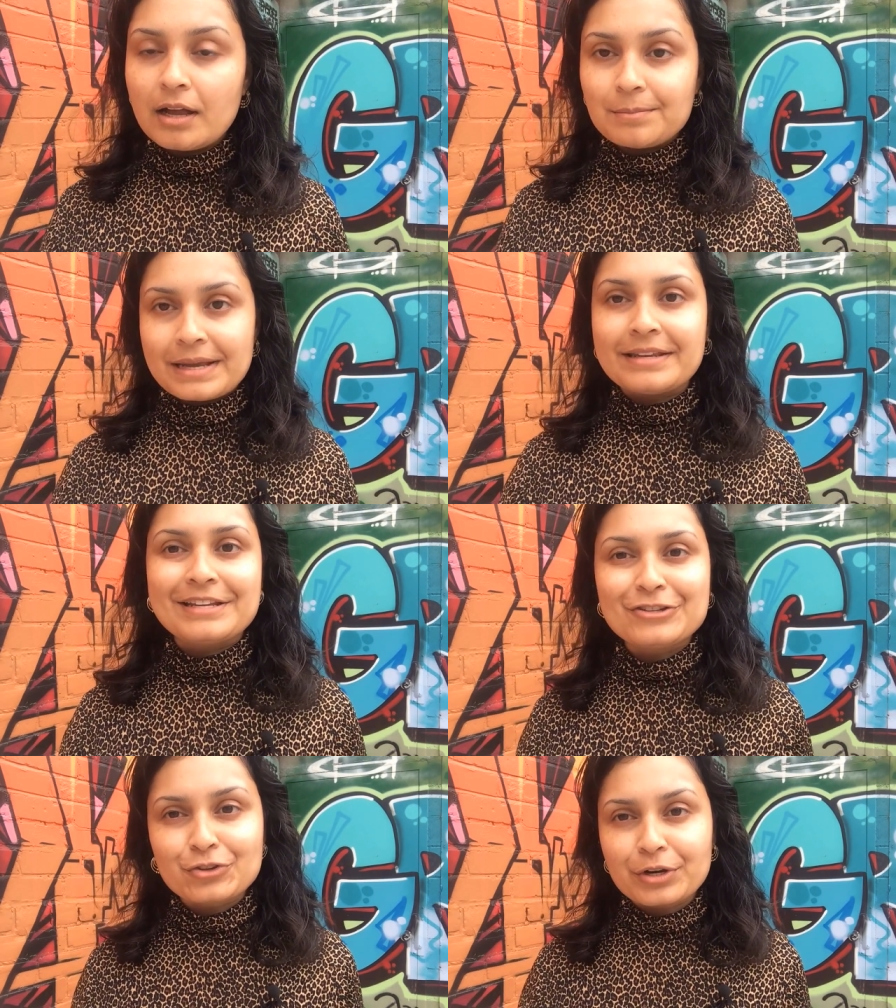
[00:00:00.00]
Um, and I
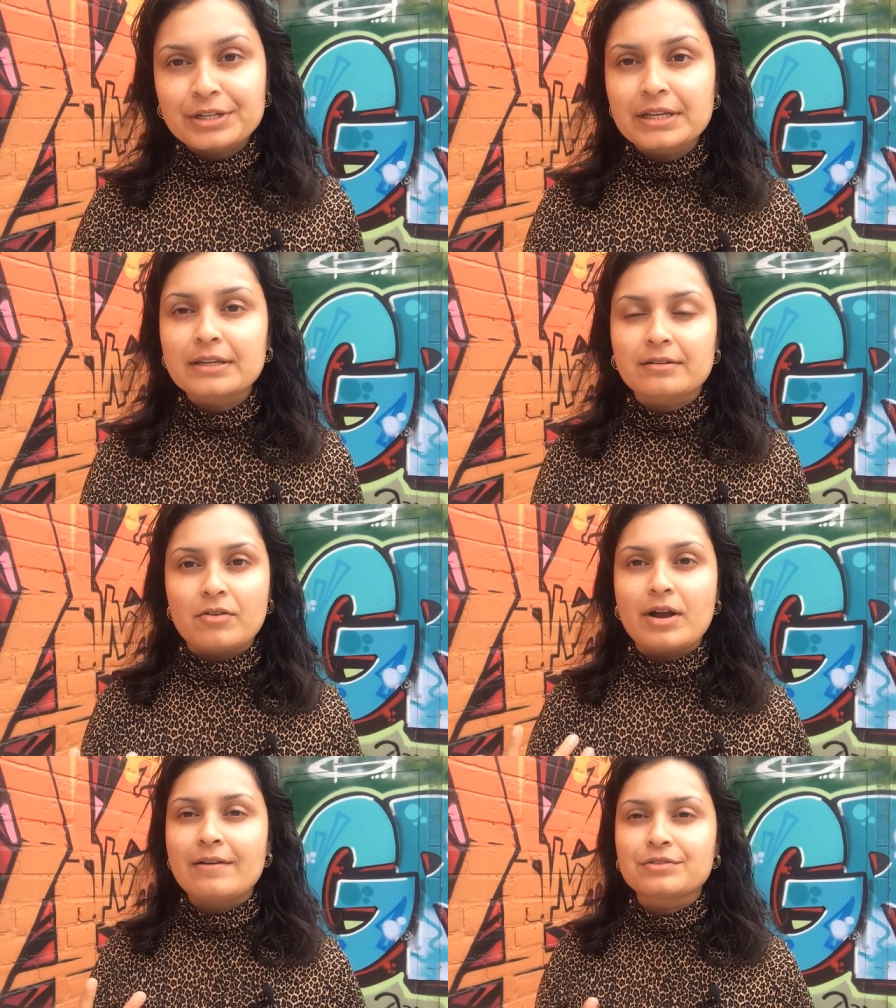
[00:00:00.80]
enjoyed it,
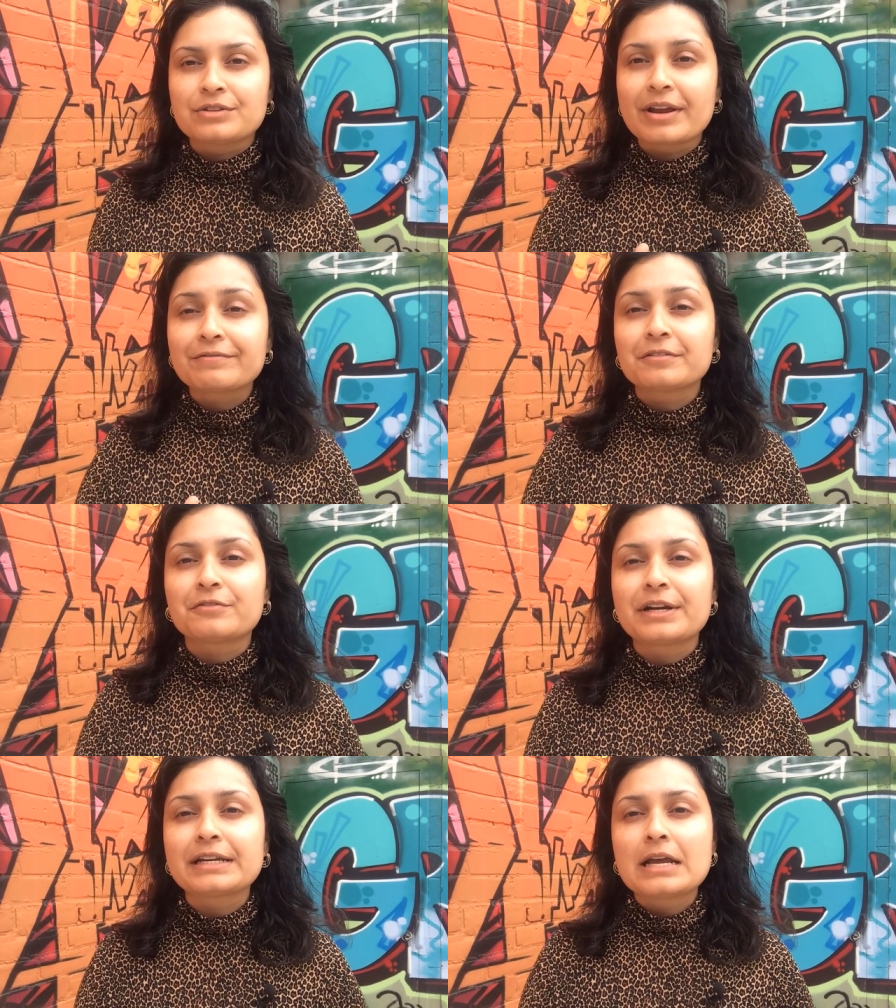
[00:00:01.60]
and you know, I was grateful
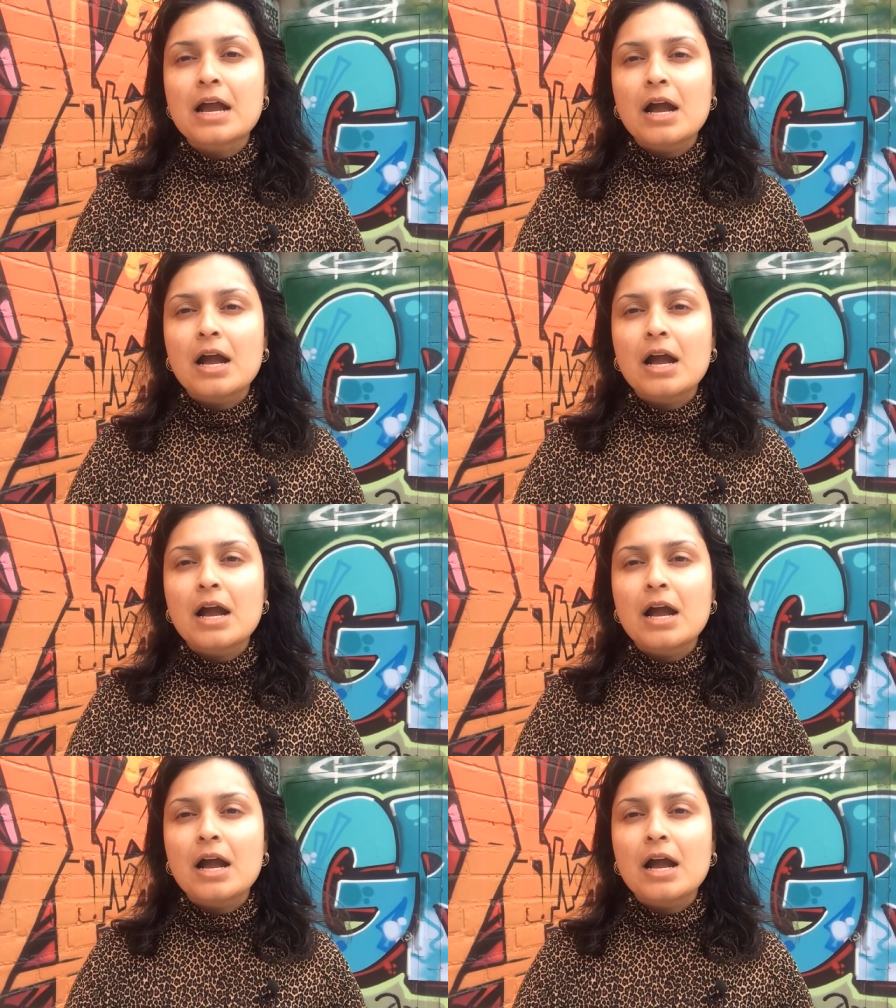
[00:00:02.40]
for it.